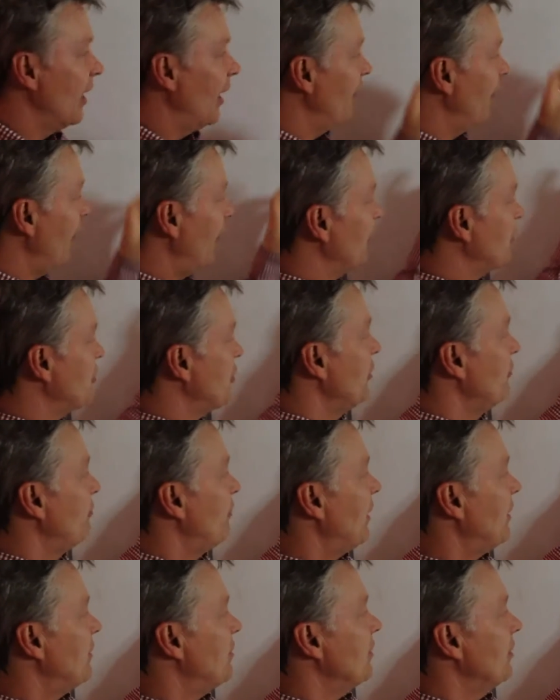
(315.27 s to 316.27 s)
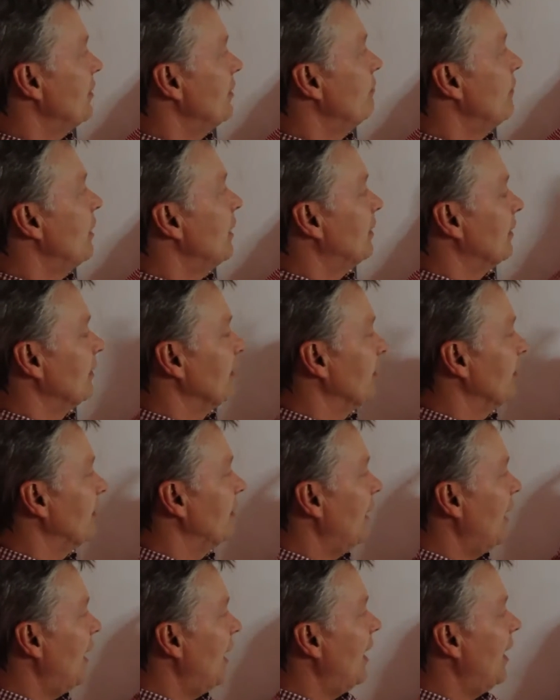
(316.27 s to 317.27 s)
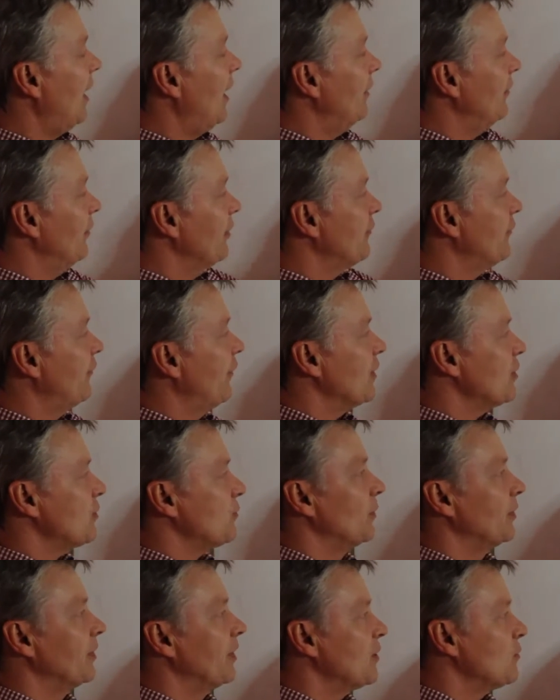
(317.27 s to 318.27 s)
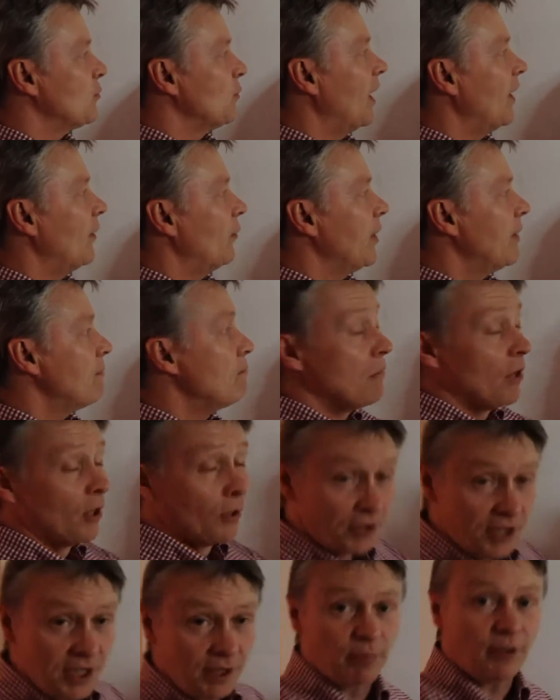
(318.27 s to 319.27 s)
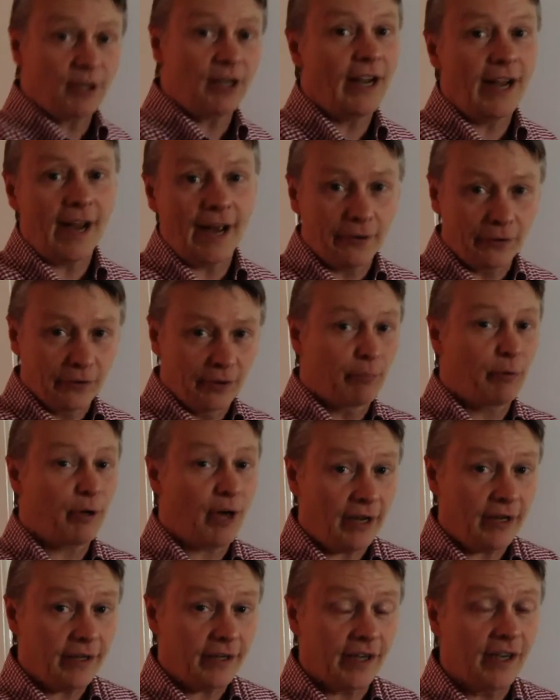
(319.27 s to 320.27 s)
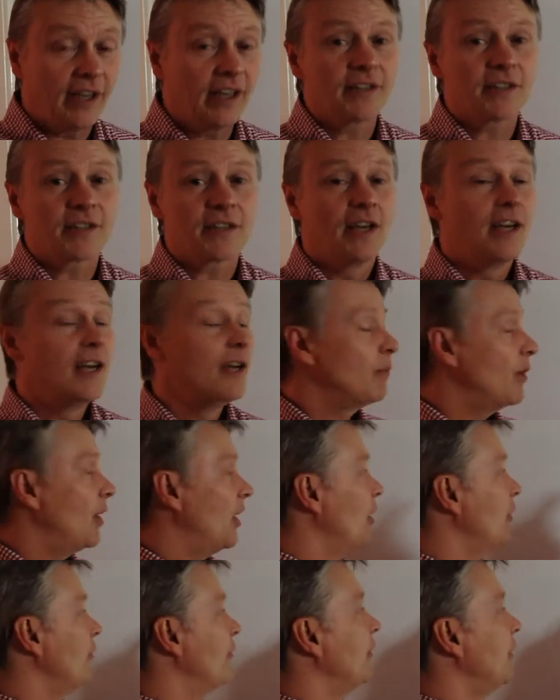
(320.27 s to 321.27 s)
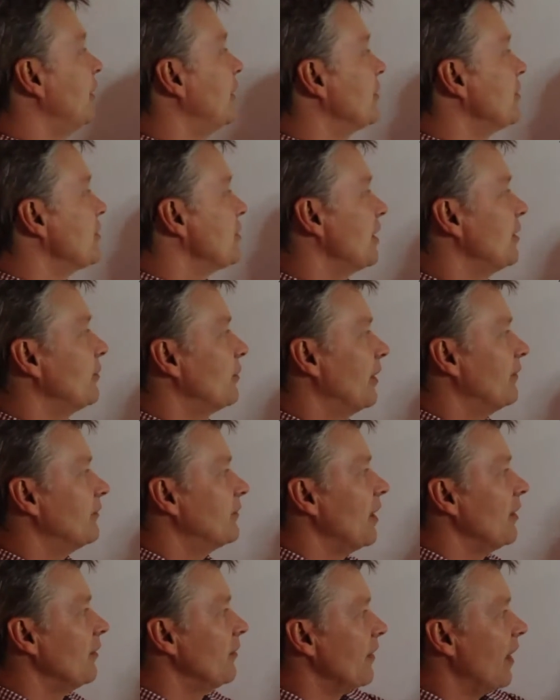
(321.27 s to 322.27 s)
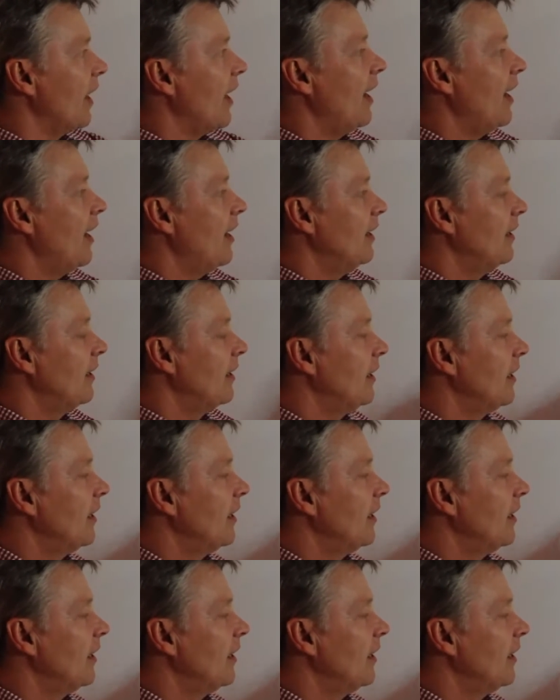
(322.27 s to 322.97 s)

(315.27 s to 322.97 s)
And they're the two bits in the middle. This first one is where we multiply out the brackets, but hopefully you can see what I've done there.